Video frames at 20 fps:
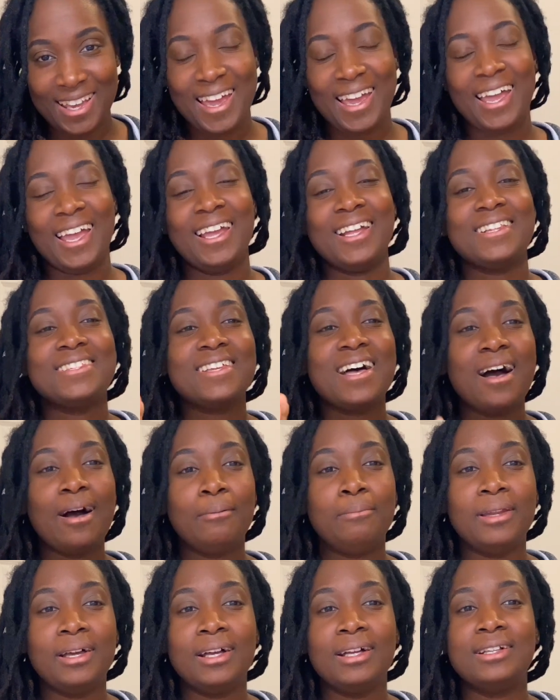A
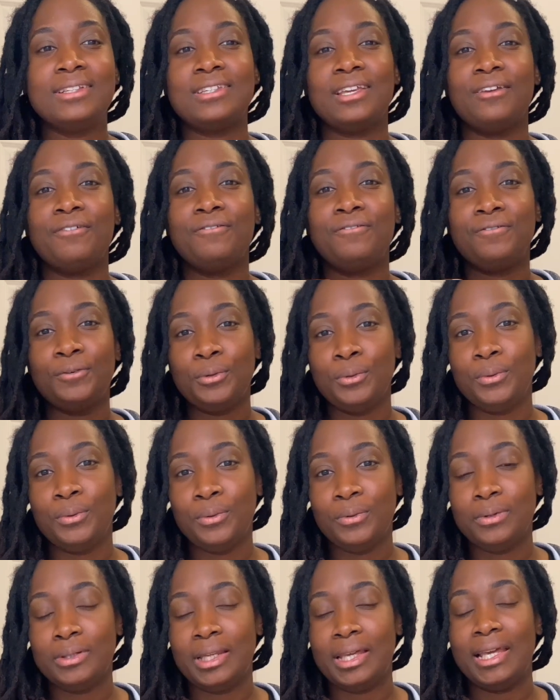tablet, a
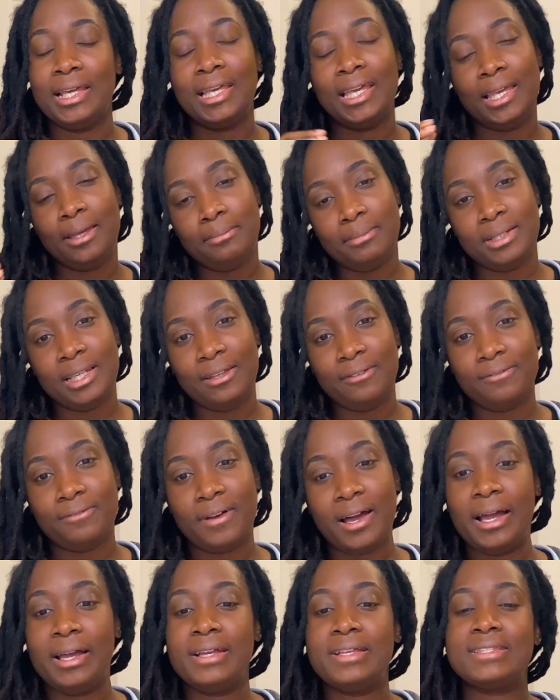phone, a gaming
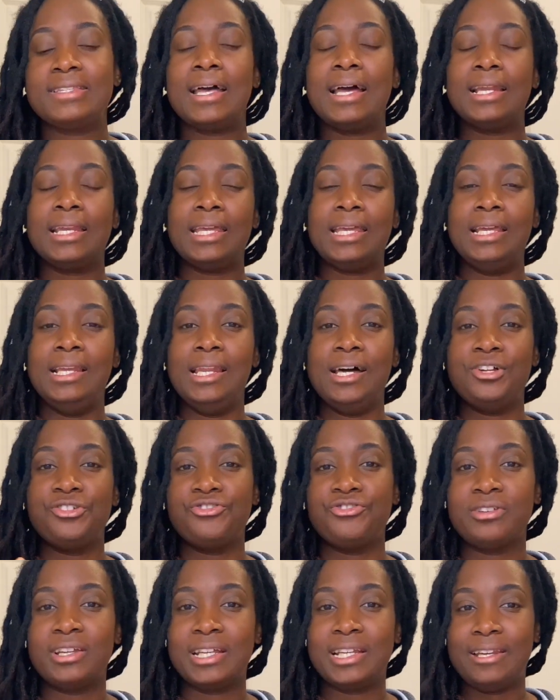device, any
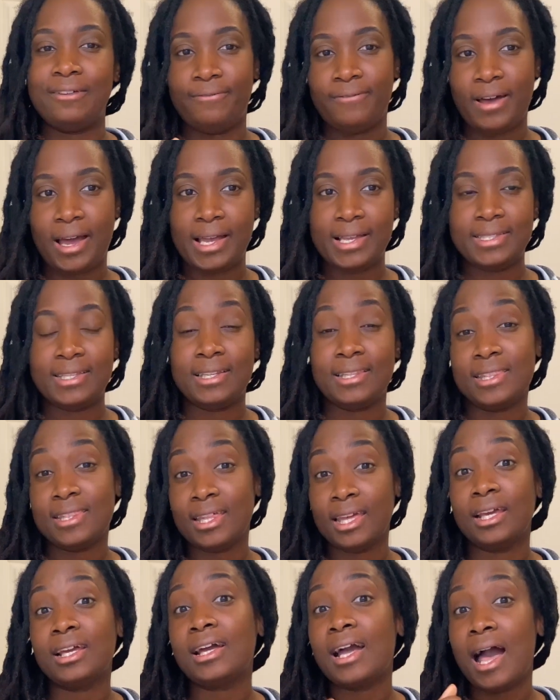electronic device that
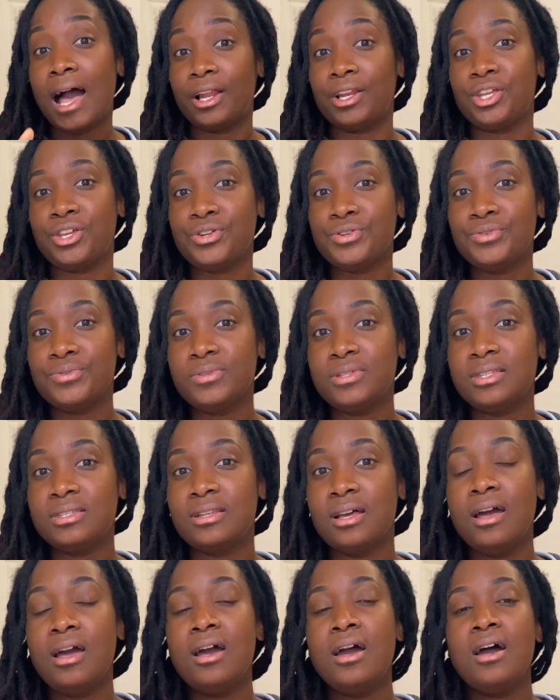they can use
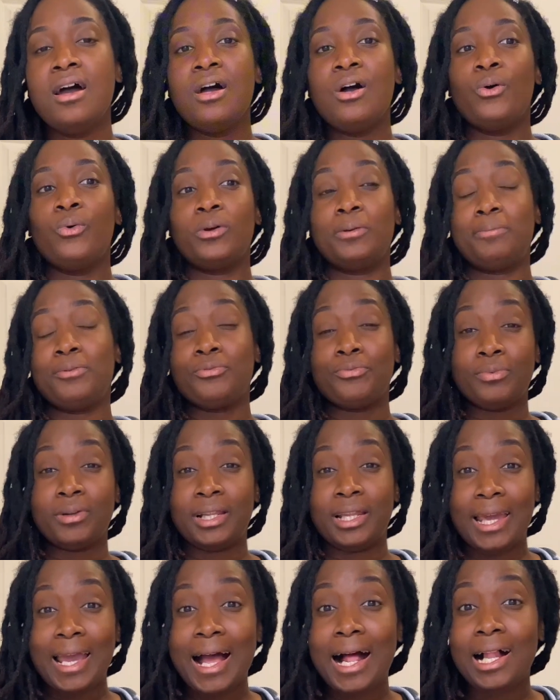would be
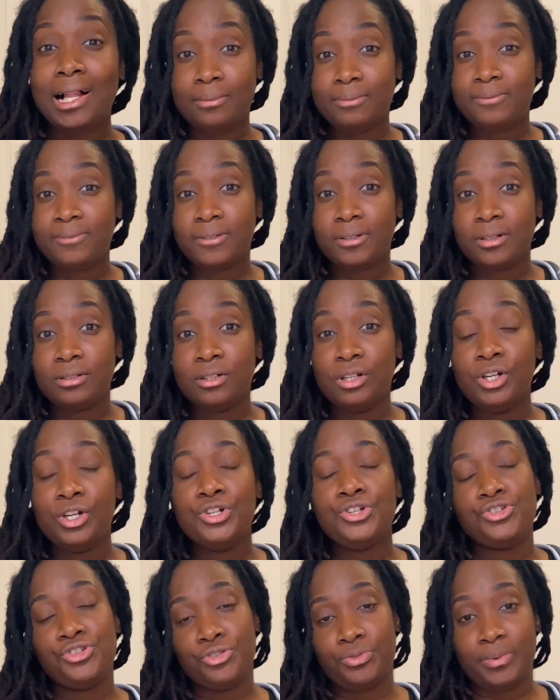really helpful
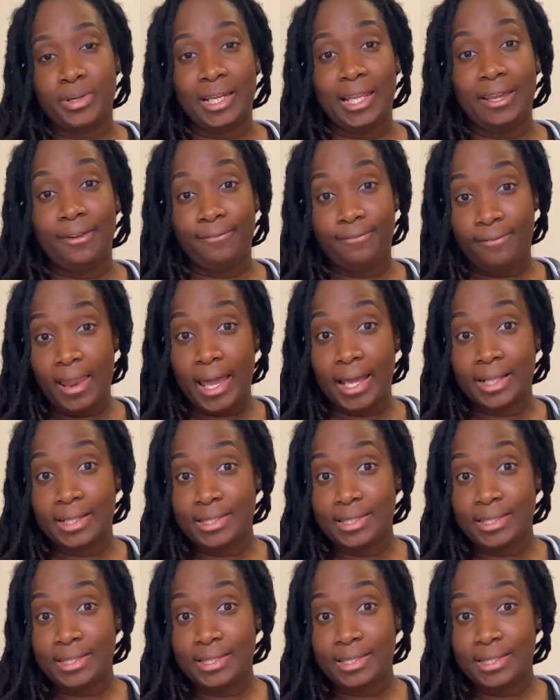during a flight.